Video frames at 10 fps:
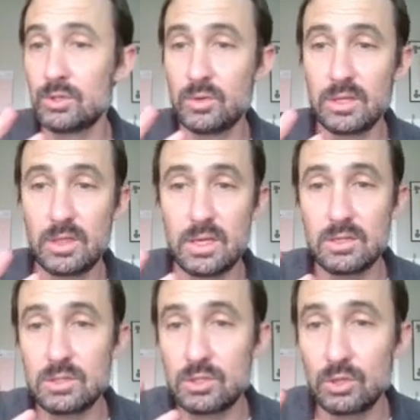doing
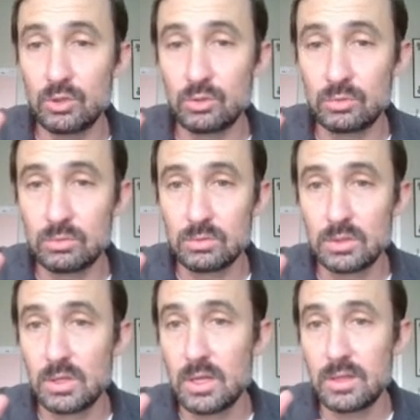these two
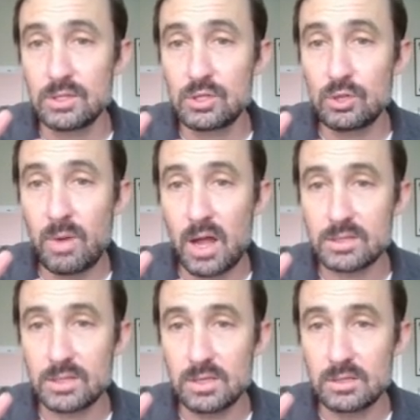these two
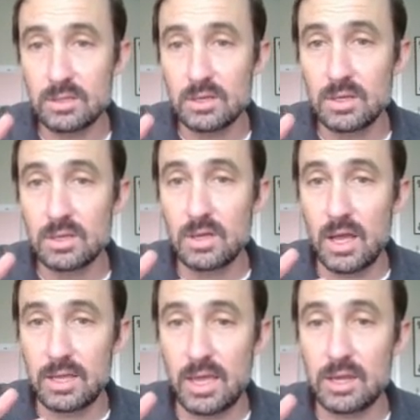boxes
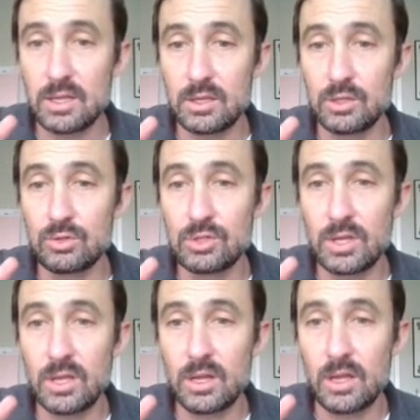Again, you
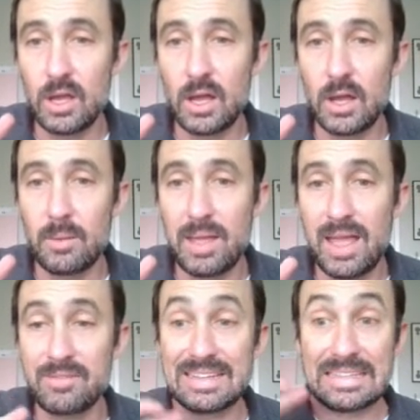should um,
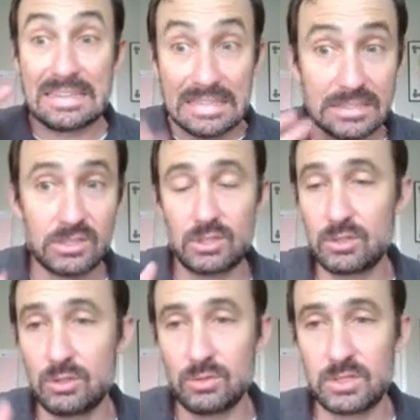have at least
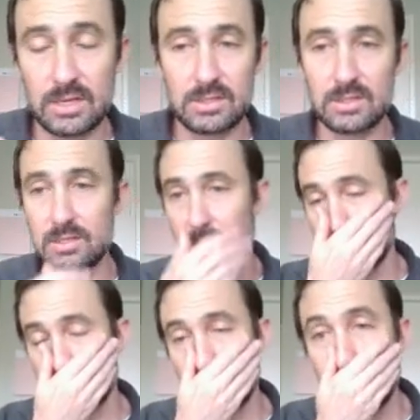two
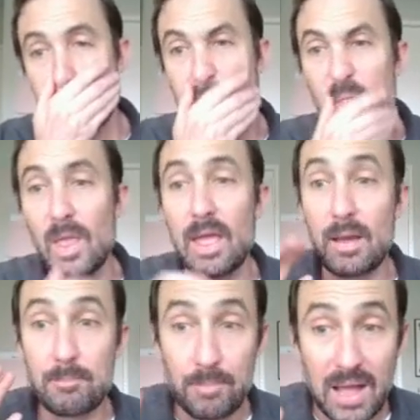sentences,
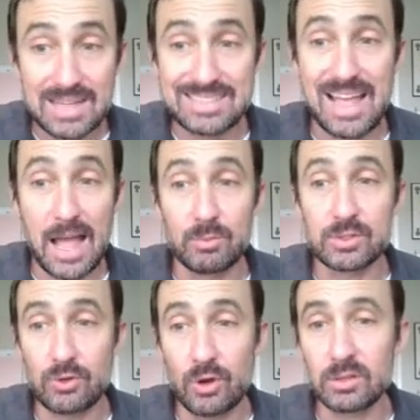but I
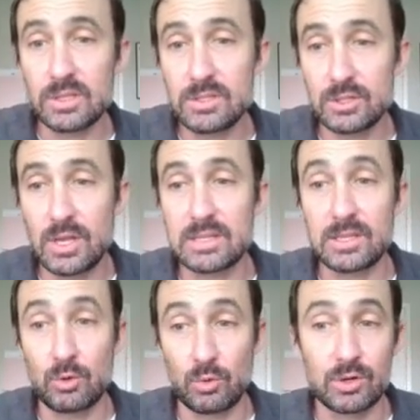would strongly suggest,
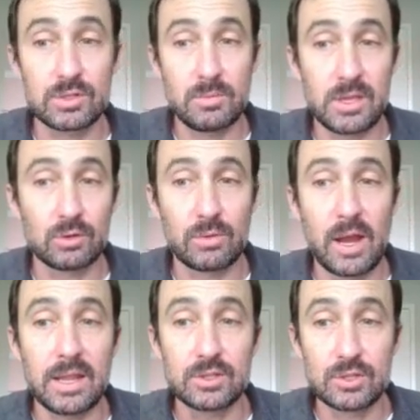in order to make your
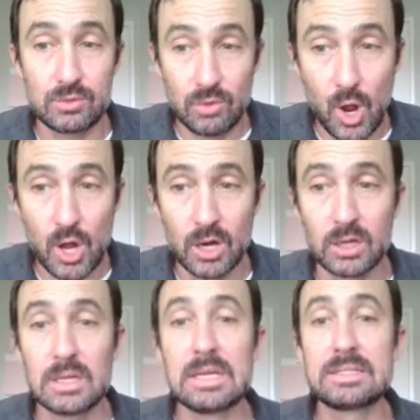writing
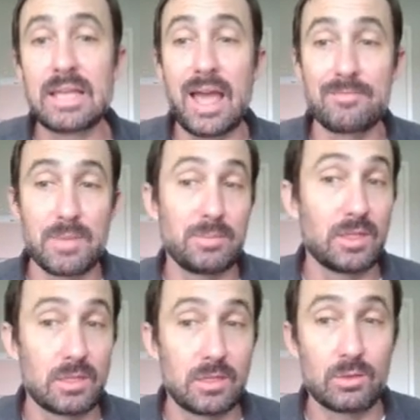strong, to have
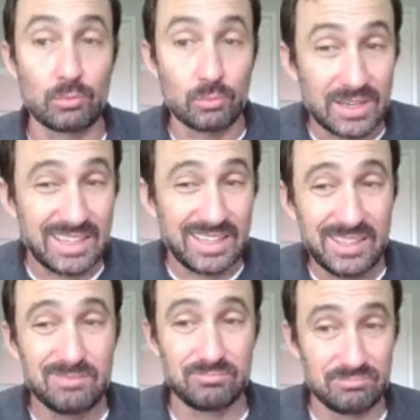maybe
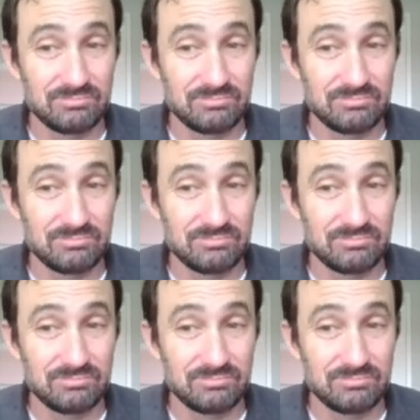three